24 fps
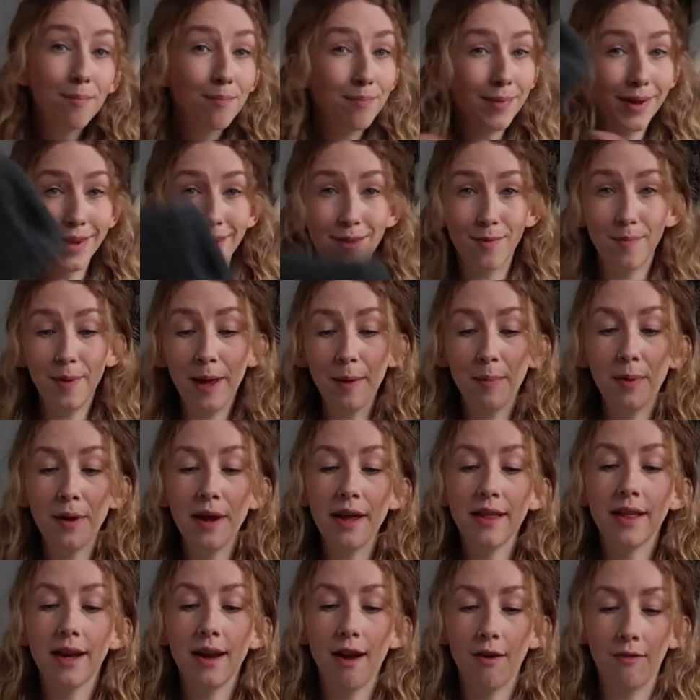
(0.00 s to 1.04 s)
because people
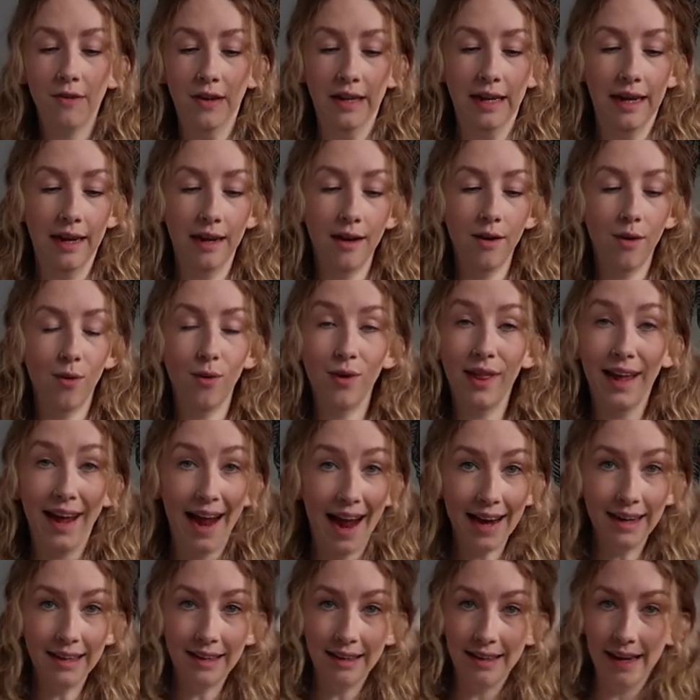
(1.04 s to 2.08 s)
either loved it or they
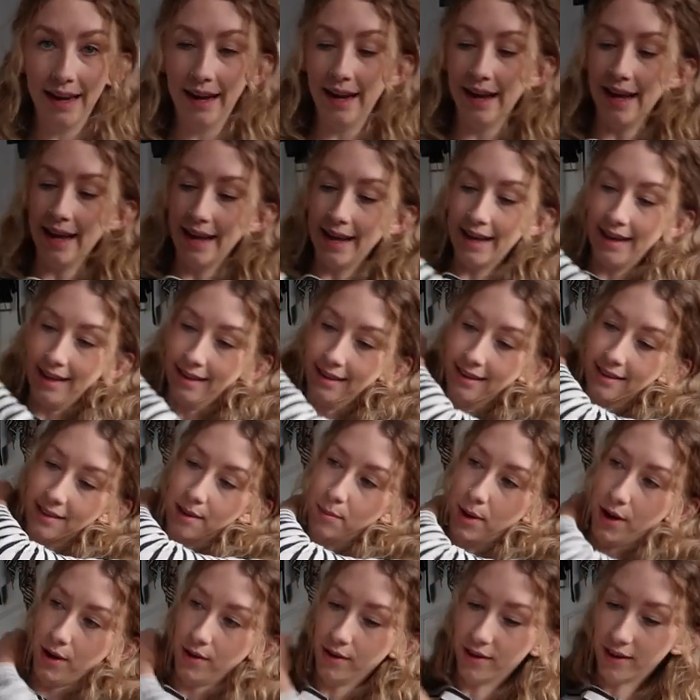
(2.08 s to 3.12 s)
hated it. It is
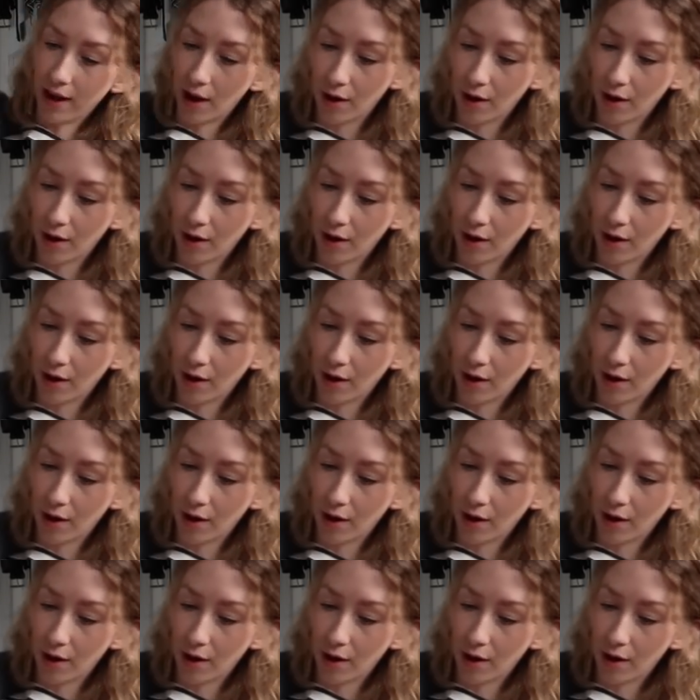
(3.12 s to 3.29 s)
the most